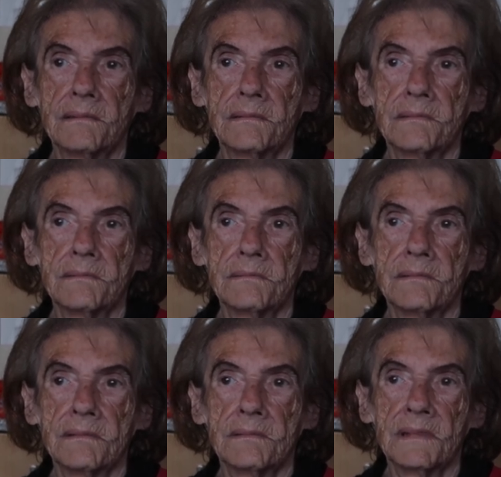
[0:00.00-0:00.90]
So
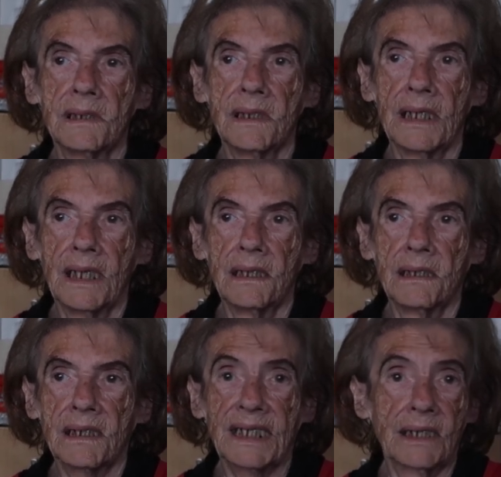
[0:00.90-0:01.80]
nothing, you've not
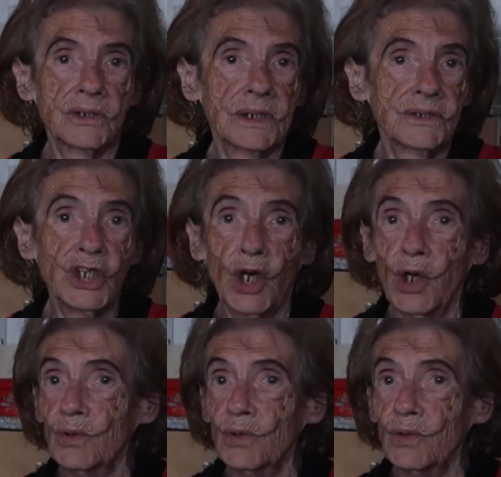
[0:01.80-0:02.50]
done anything.